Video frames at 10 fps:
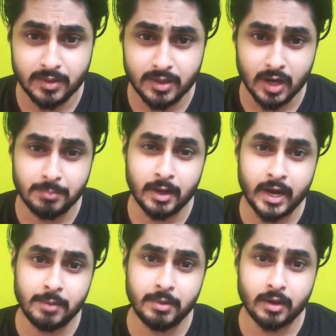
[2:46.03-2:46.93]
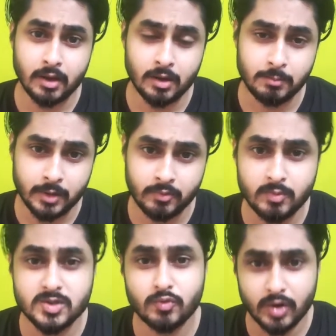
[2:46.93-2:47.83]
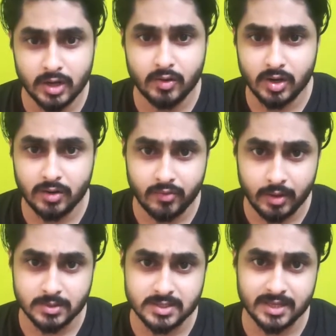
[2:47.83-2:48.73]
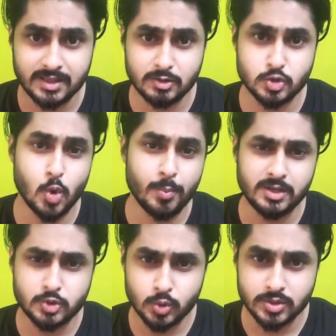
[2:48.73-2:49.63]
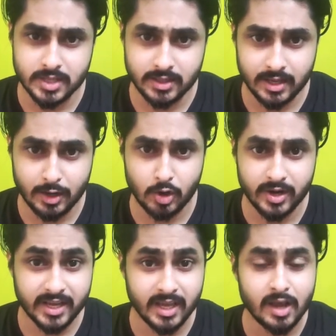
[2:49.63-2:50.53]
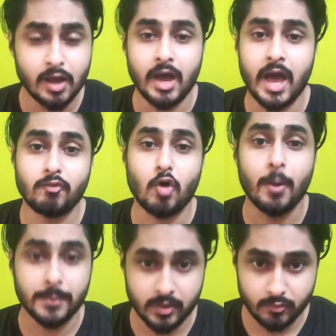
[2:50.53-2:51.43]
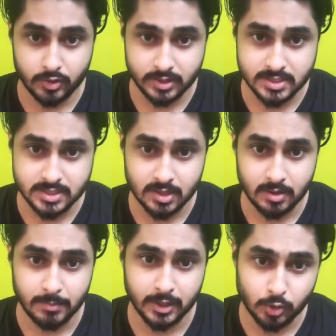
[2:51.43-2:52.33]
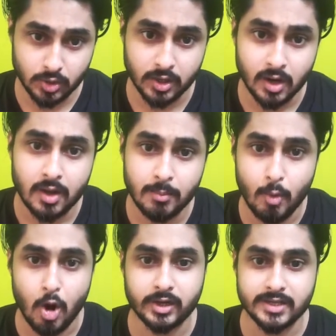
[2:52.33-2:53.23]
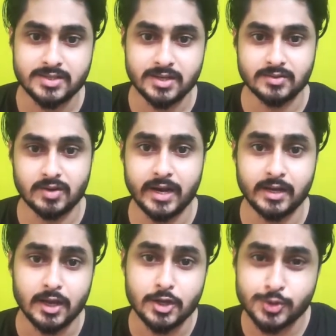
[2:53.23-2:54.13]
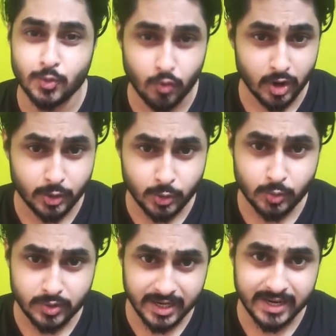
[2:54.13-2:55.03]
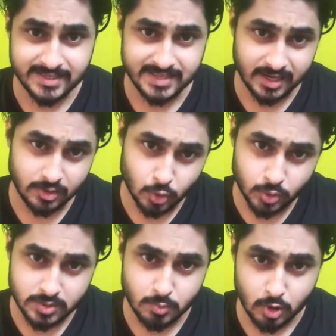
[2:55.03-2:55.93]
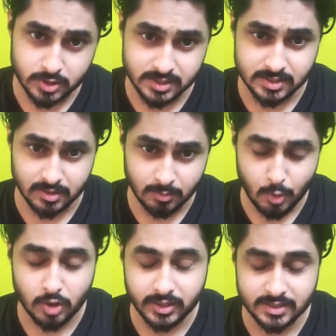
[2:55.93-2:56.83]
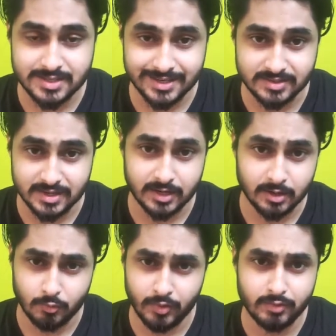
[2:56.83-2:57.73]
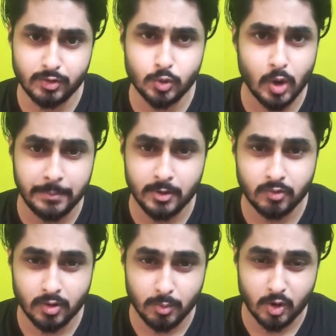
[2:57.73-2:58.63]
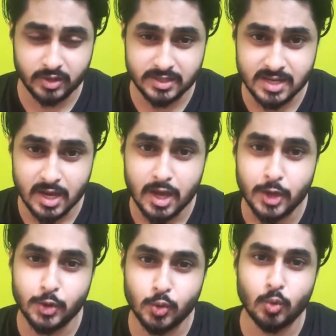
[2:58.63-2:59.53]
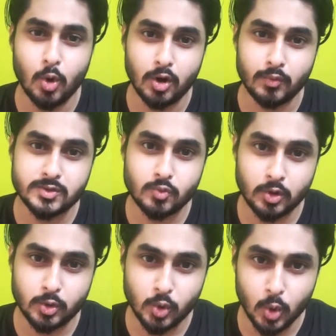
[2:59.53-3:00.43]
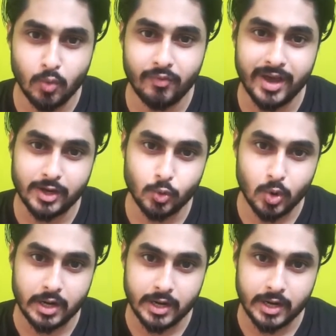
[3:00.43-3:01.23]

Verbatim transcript: the Unacademy platform is really, really famous, and so many students are there already have opted for this particular mock test series, right? So what do you need exactly through this mock test series, right? Whenever you appear for a mock test, you always want to know where you are